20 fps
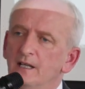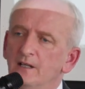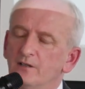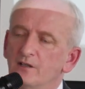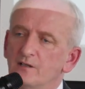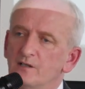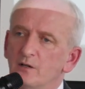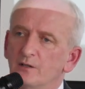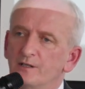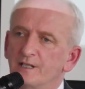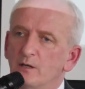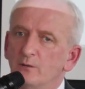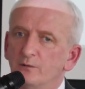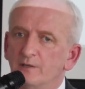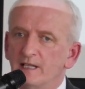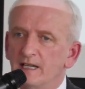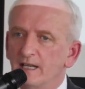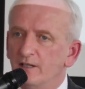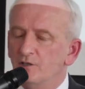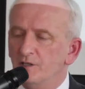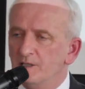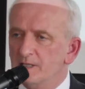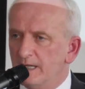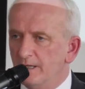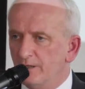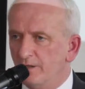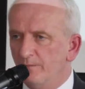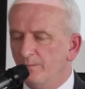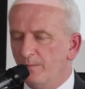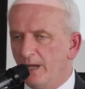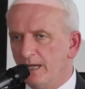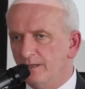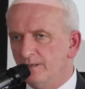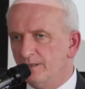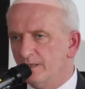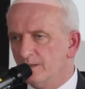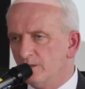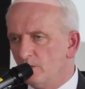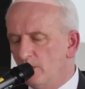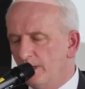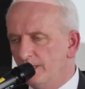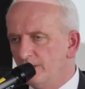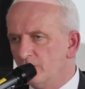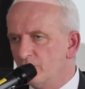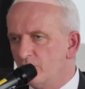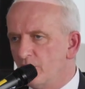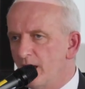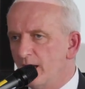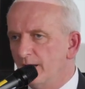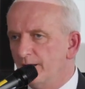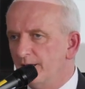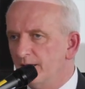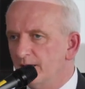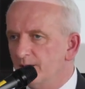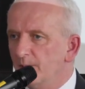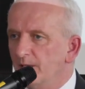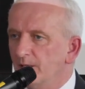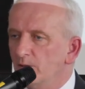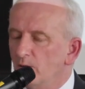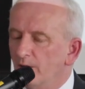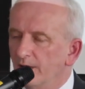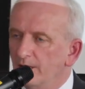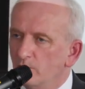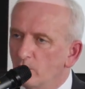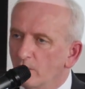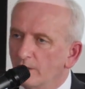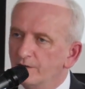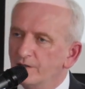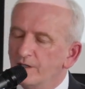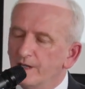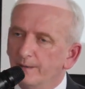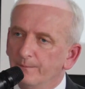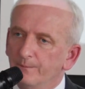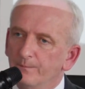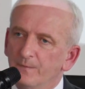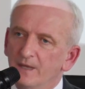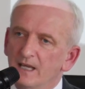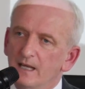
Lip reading: There's no doubt the legislative base is quite strong and has been quite worked on.